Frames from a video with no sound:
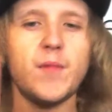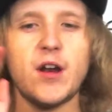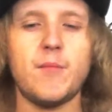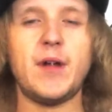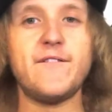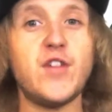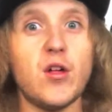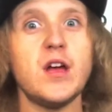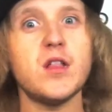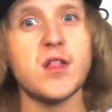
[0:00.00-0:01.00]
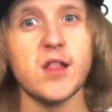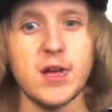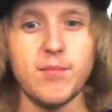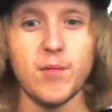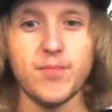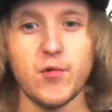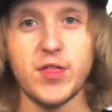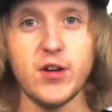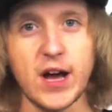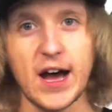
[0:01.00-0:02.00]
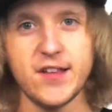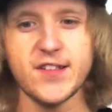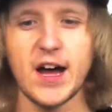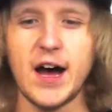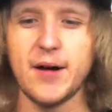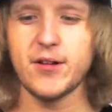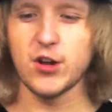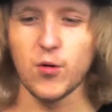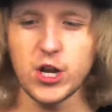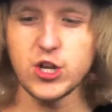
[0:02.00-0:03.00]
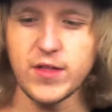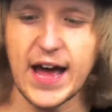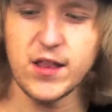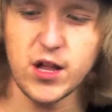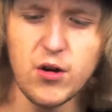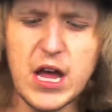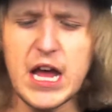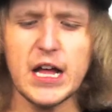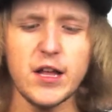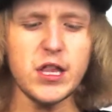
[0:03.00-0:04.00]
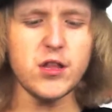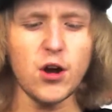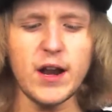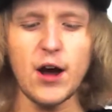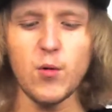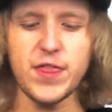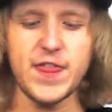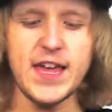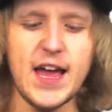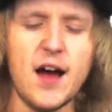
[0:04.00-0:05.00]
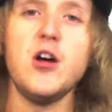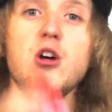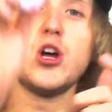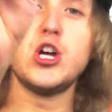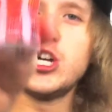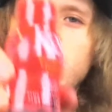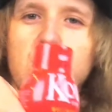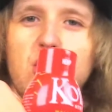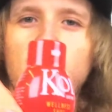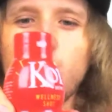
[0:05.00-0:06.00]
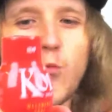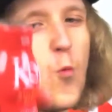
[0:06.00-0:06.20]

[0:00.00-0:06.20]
I'm not falling asleep with you guys. I don't want to do that. So let's start out with the good old